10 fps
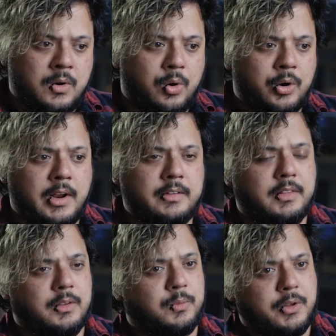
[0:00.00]
organizing
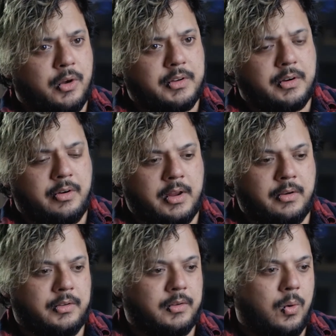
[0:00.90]
things with content
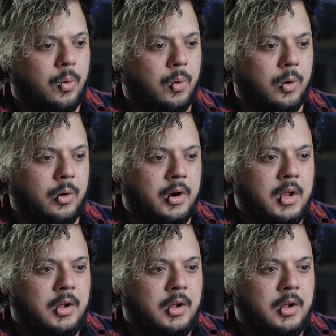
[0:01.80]
creators, or